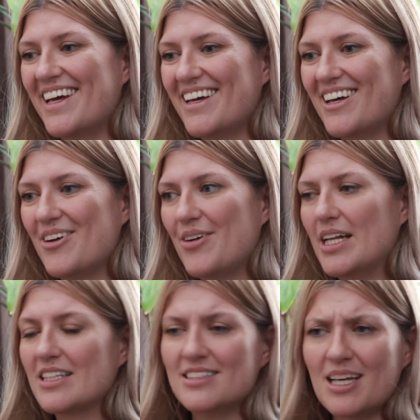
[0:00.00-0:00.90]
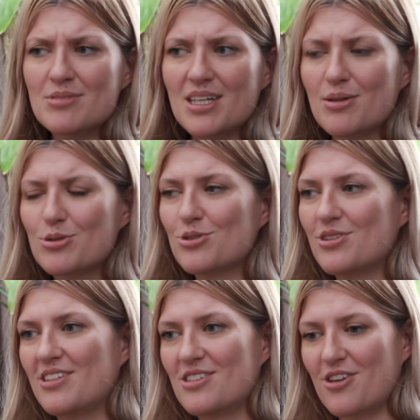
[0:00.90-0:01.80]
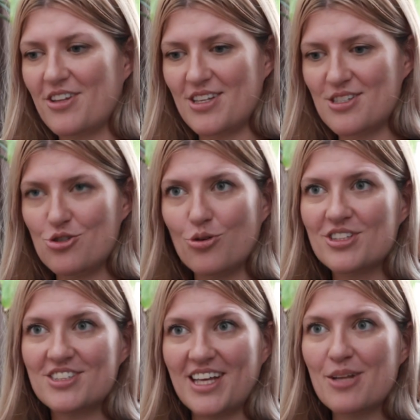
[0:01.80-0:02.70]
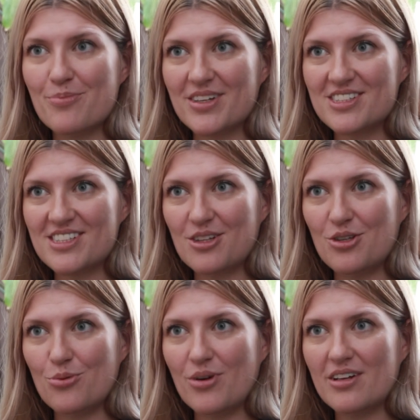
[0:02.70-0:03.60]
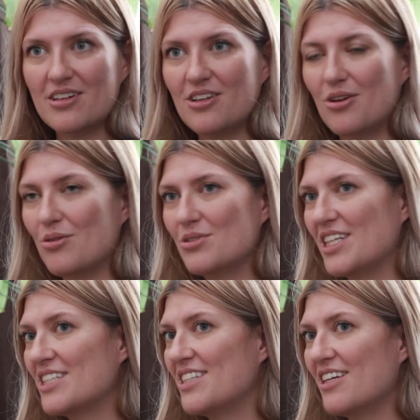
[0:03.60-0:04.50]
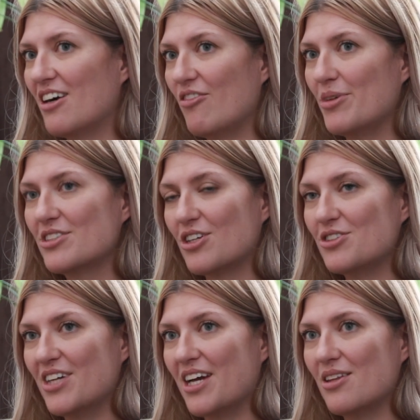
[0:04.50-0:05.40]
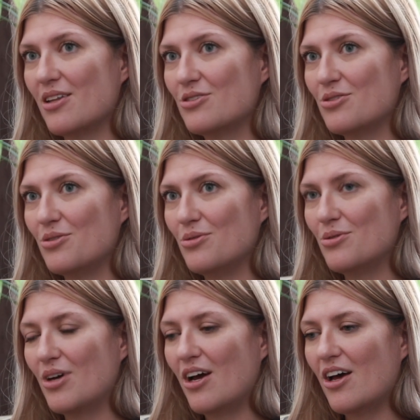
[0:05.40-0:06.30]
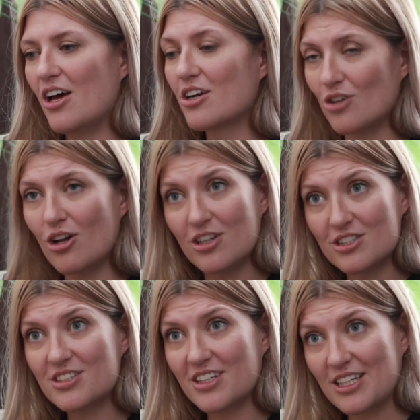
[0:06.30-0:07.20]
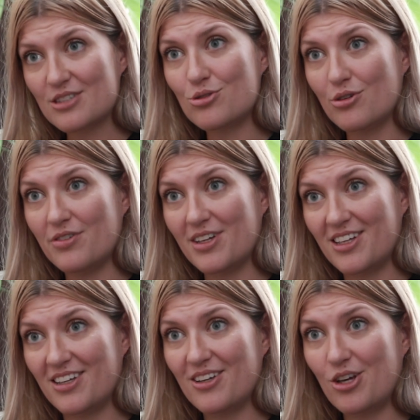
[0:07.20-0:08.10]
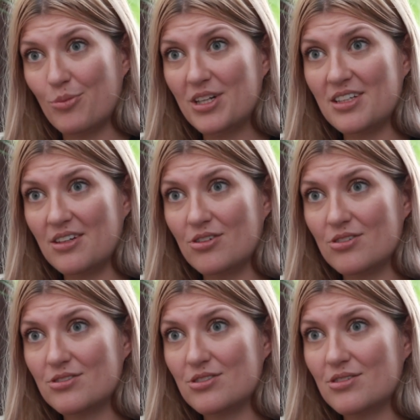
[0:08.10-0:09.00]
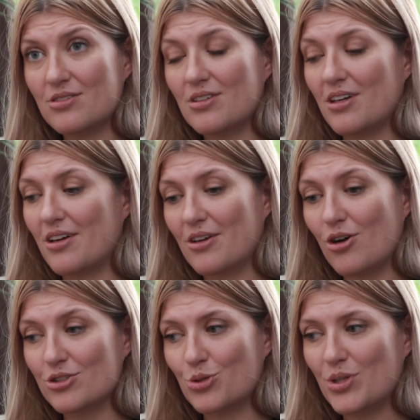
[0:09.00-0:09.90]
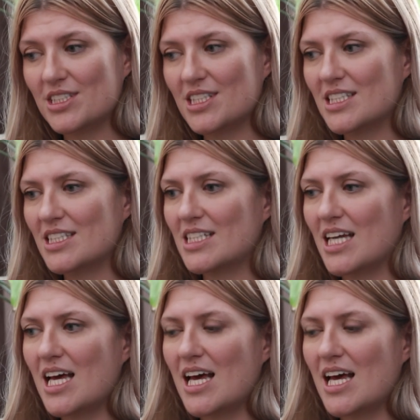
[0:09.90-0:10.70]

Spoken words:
And at the same time, there was also these joint statements at the UN. You know, 16 governments got together to acknowledge the catastrophic humanitarian consequences,